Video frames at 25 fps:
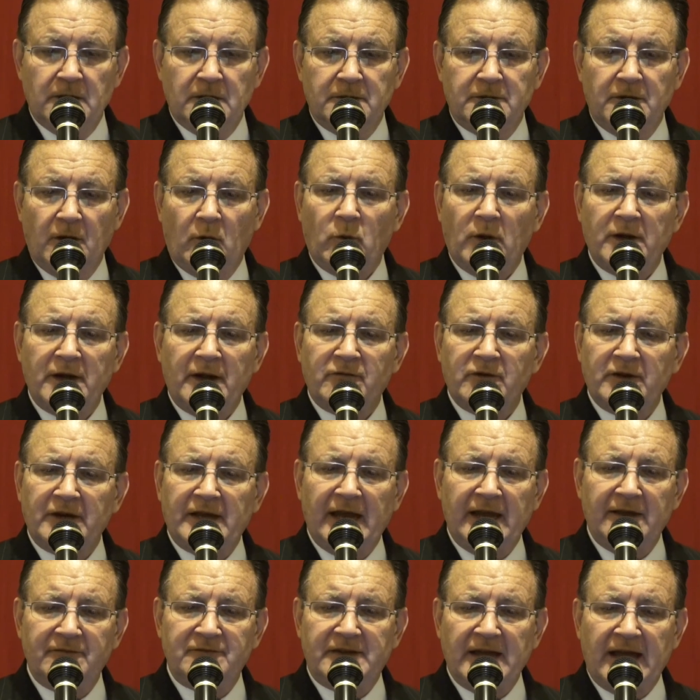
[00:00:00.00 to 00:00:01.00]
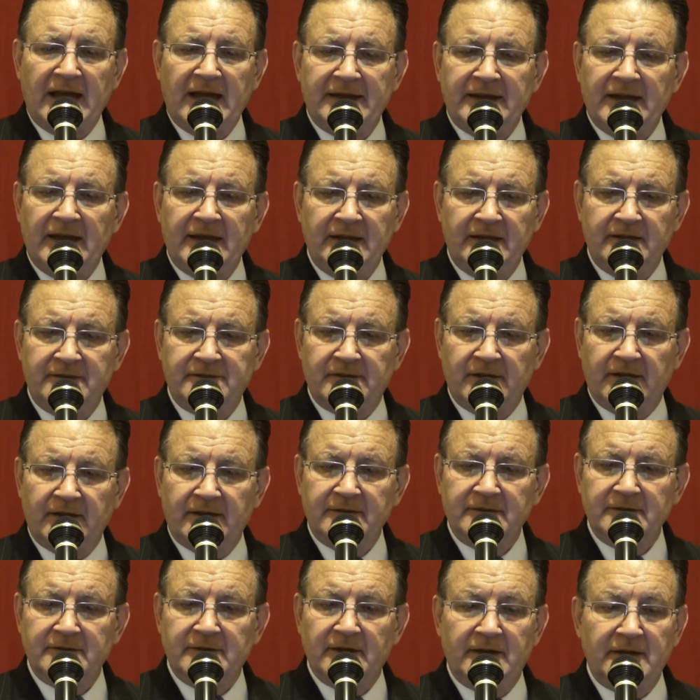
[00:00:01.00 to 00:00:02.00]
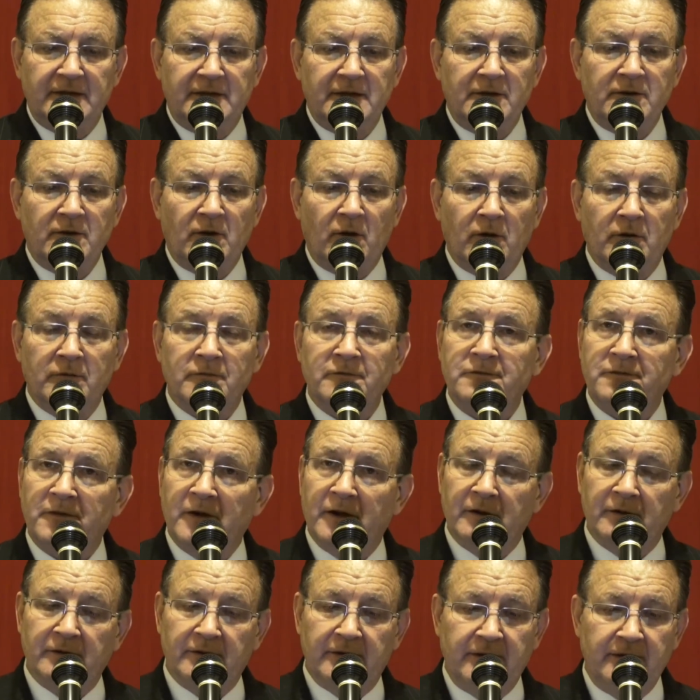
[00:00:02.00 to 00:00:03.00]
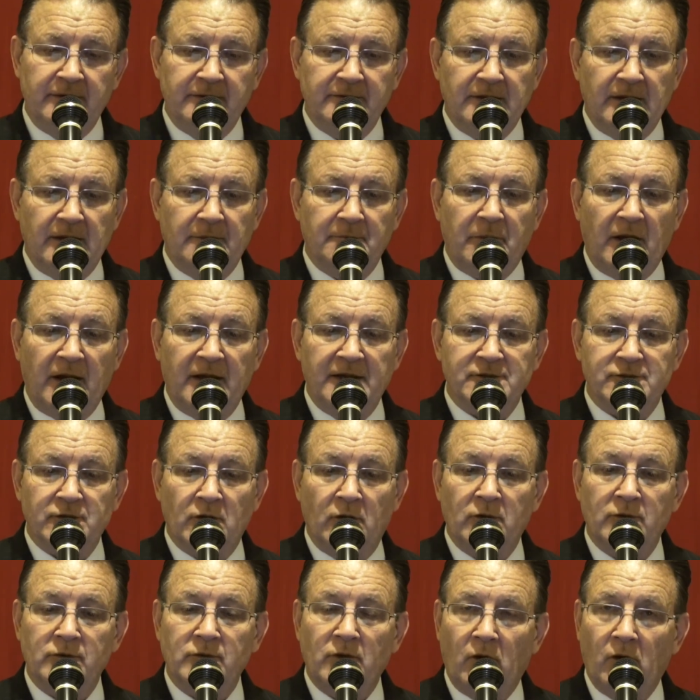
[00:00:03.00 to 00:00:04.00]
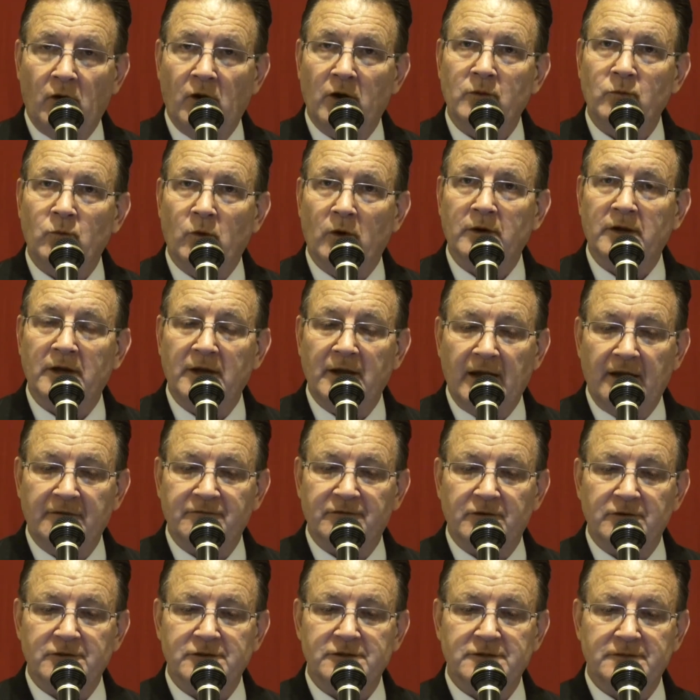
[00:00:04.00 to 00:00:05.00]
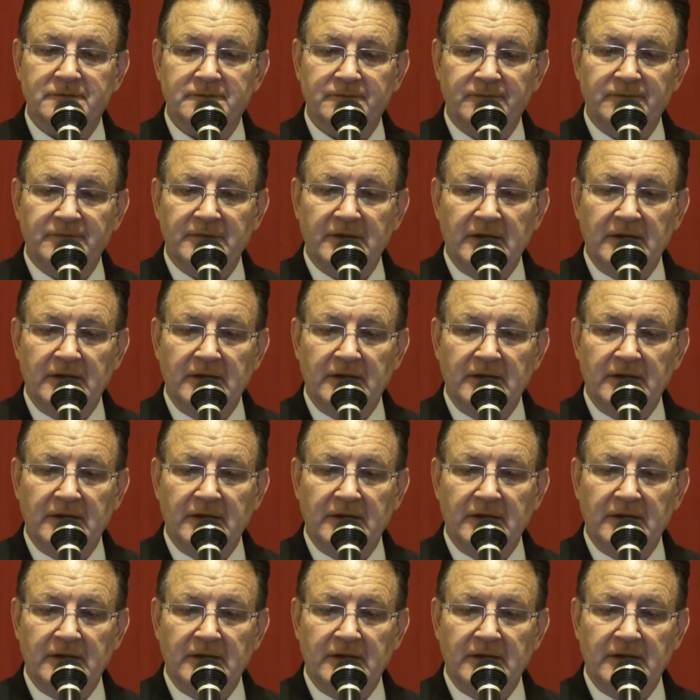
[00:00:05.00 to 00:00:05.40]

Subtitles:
No one ever gave Dad anything that he didn't earn fairly and by his own hard-working efforts.